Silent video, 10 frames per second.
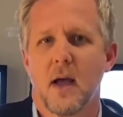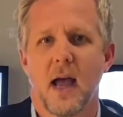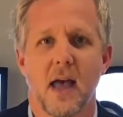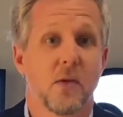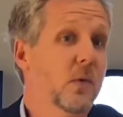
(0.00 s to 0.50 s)

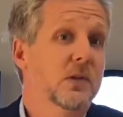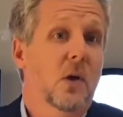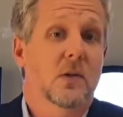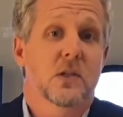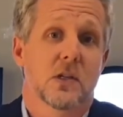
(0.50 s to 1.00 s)
And the
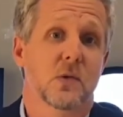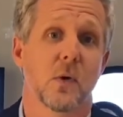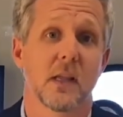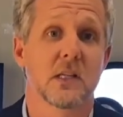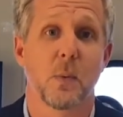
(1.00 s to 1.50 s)
results just
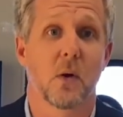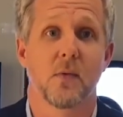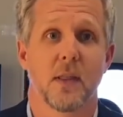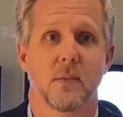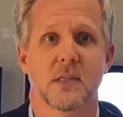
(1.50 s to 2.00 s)
really spoke for
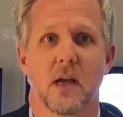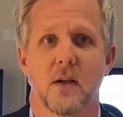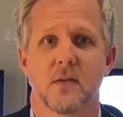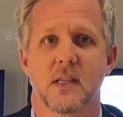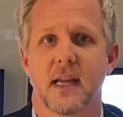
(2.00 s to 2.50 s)

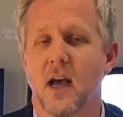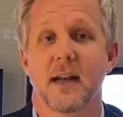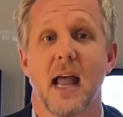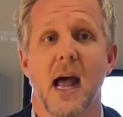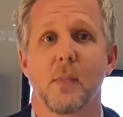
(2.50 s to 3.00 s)
themselves. They got
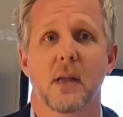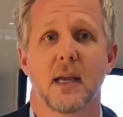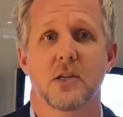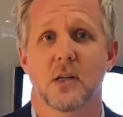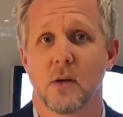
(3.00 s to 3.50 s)
an
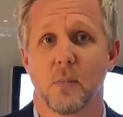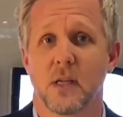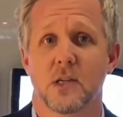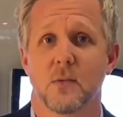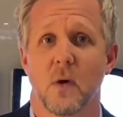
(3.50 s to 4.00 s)
application
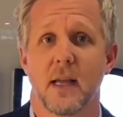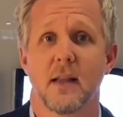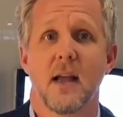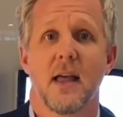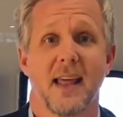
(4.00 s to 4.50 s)
completion rate
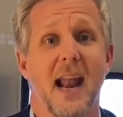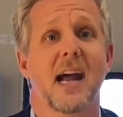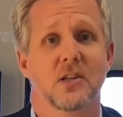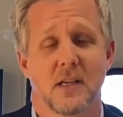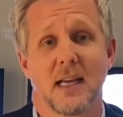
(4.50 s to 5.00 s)
that
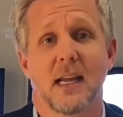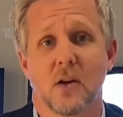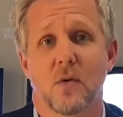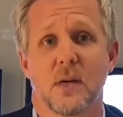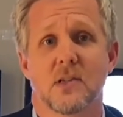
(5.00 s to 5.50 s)
actually
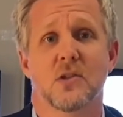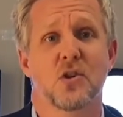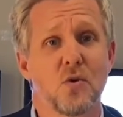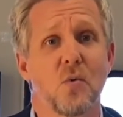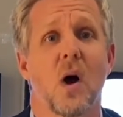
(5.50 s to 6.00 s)
increased
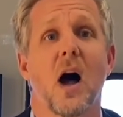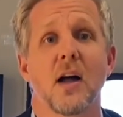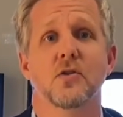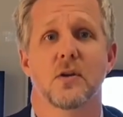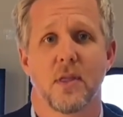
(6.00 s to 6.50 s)

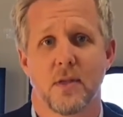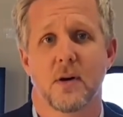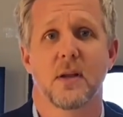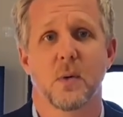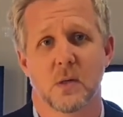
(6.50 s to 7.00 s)

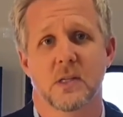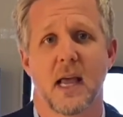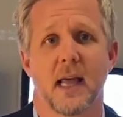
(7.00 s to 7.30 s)
230%